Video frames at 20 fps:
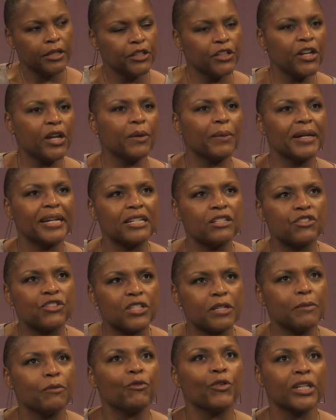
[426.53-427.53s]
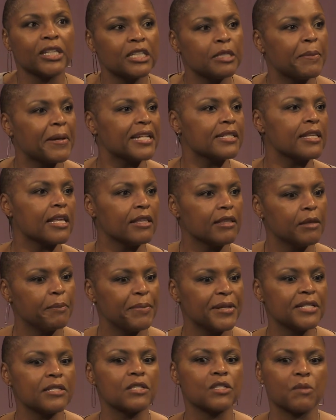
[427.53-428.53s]
You know, it really depends on the
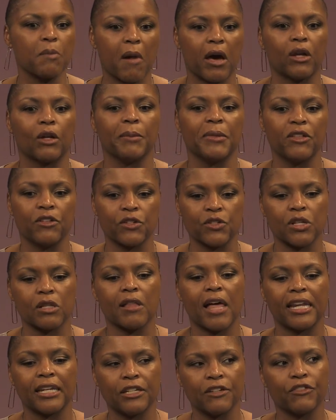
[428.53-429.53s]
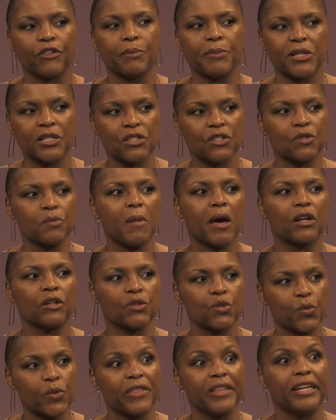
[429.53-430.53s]
business model. I mean, there's a lot of different business
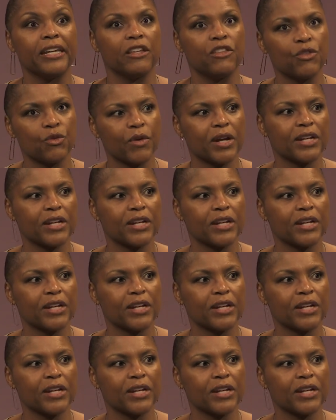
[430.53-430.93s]
models within the